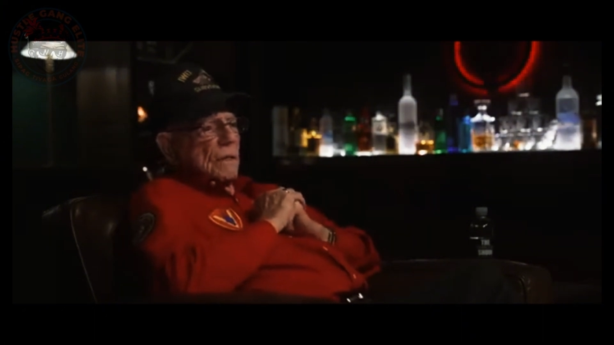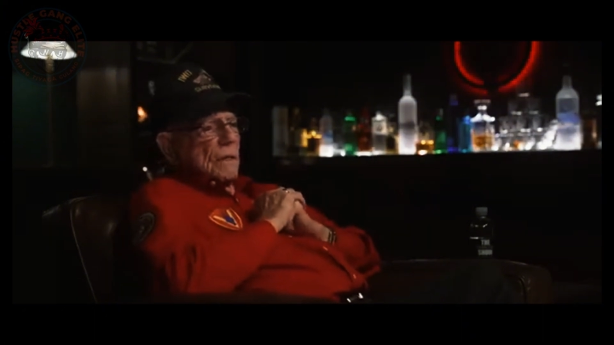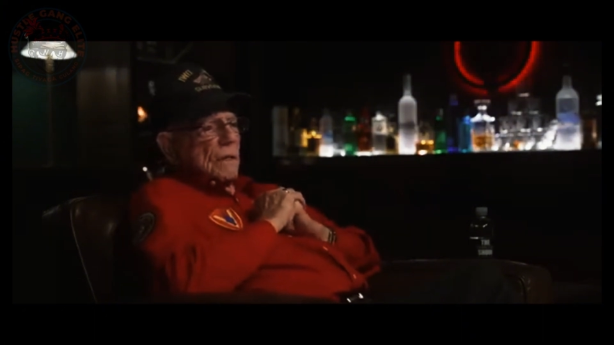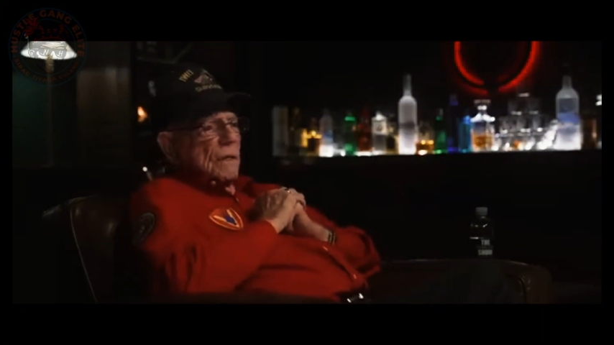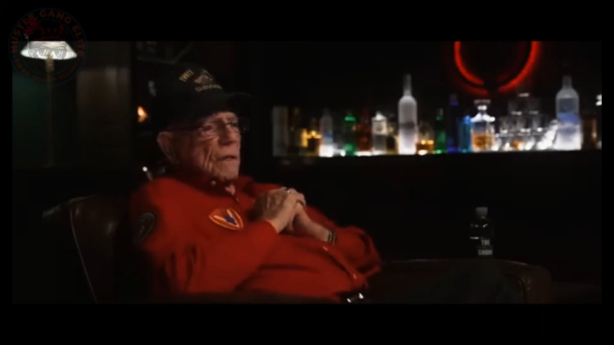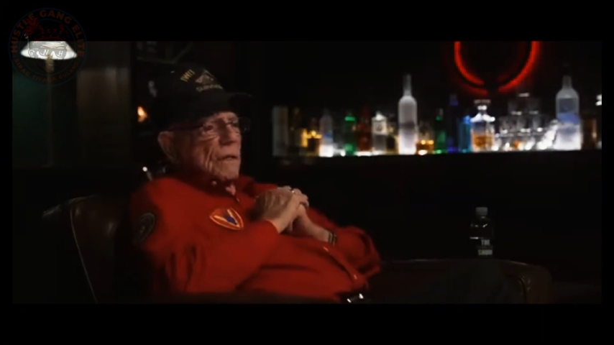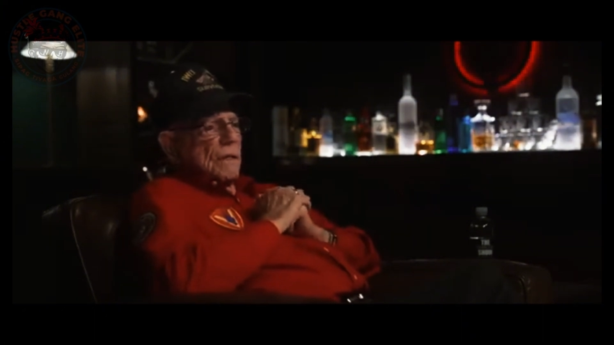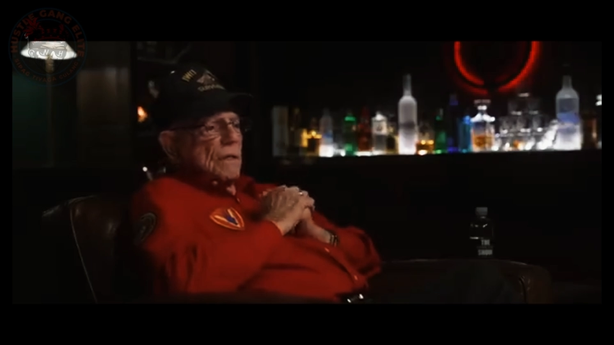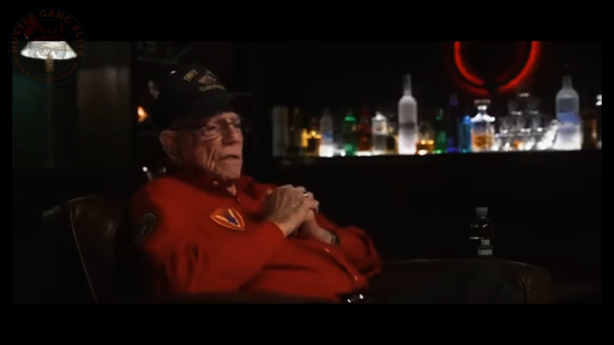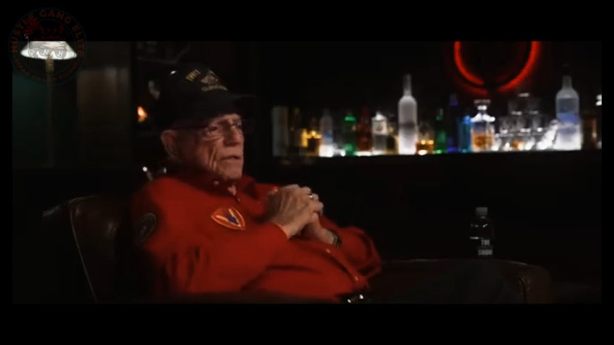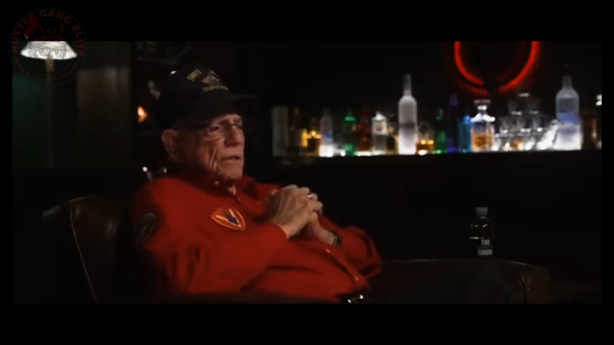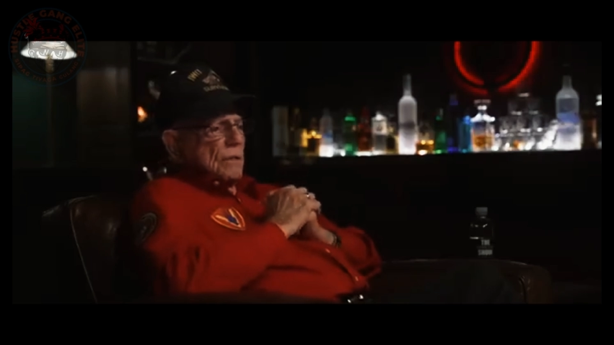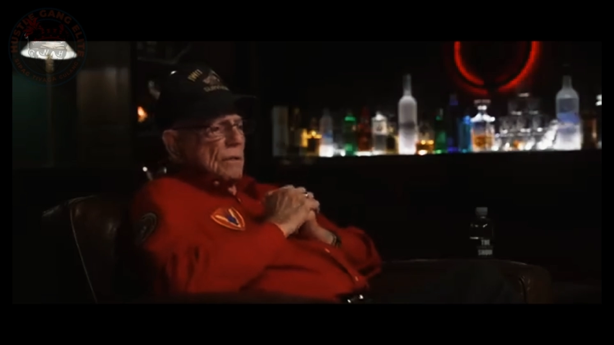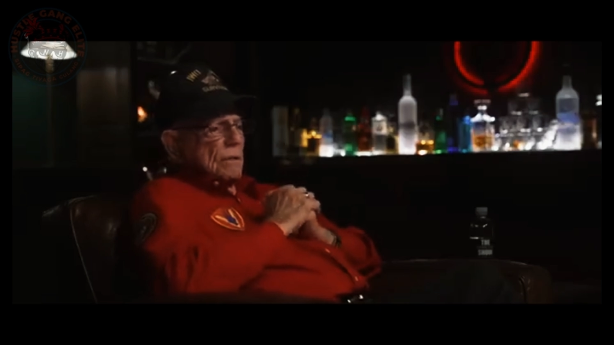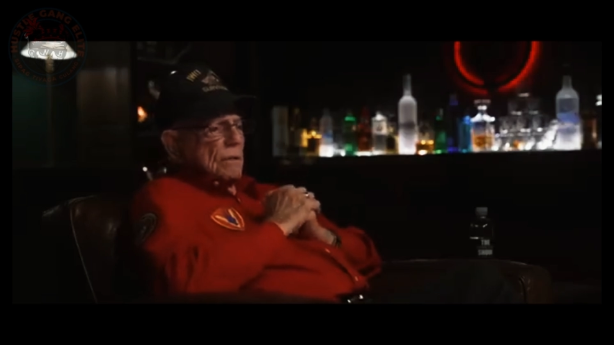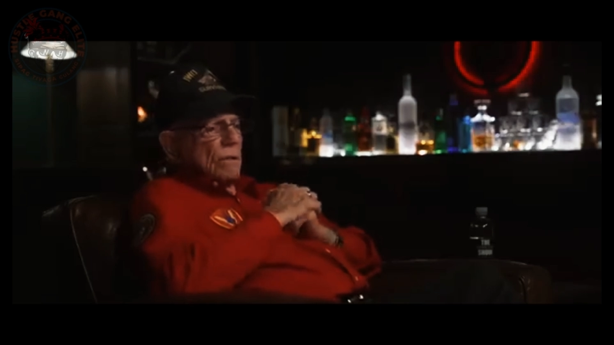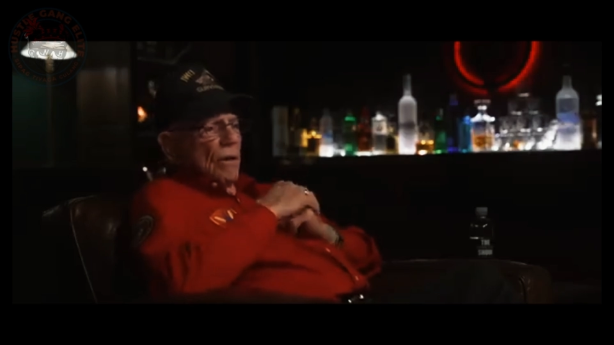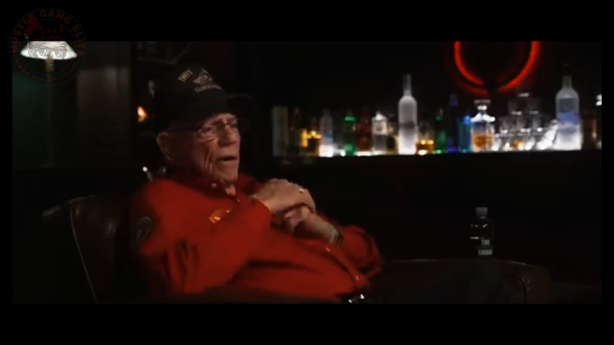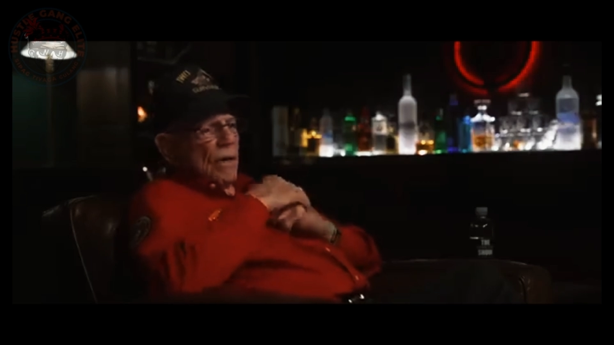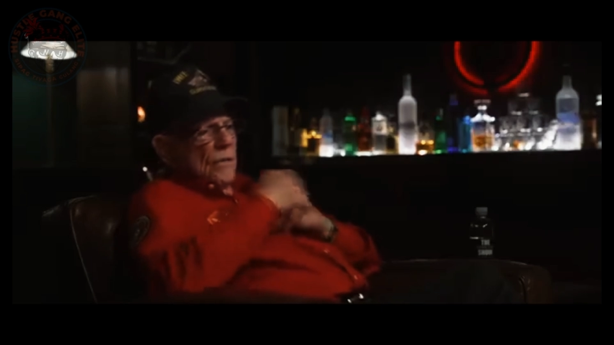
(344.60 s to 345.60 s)
And he
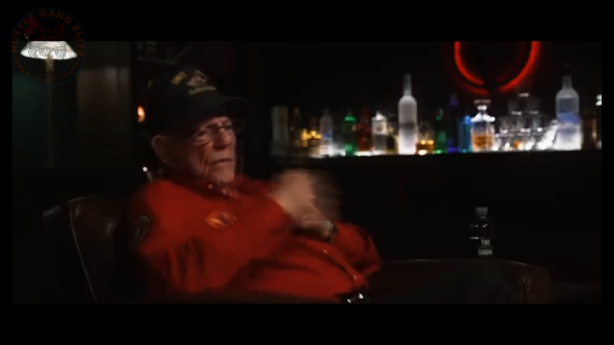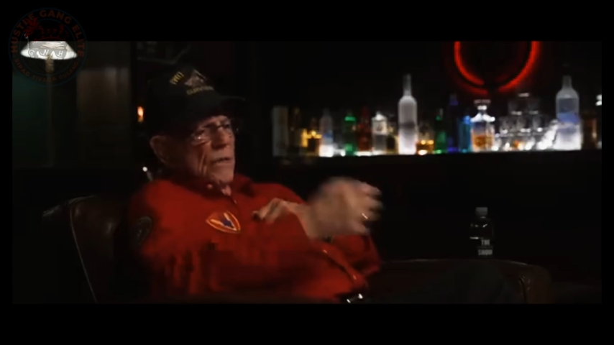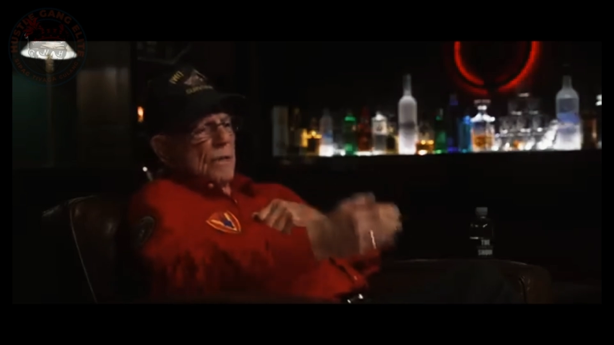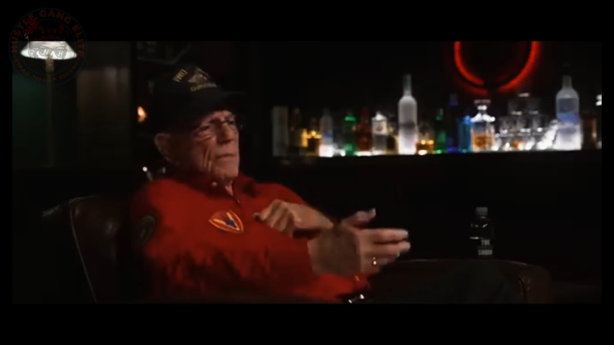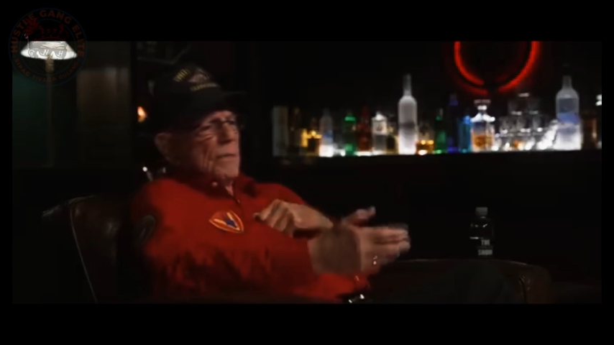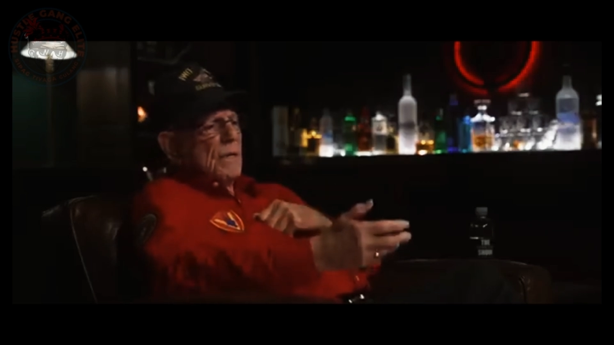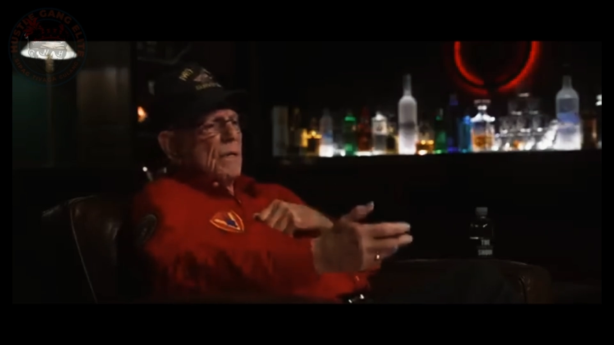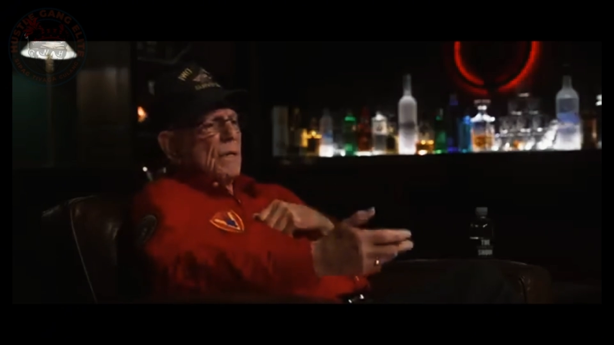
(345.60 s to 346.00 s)
said, Graves, give me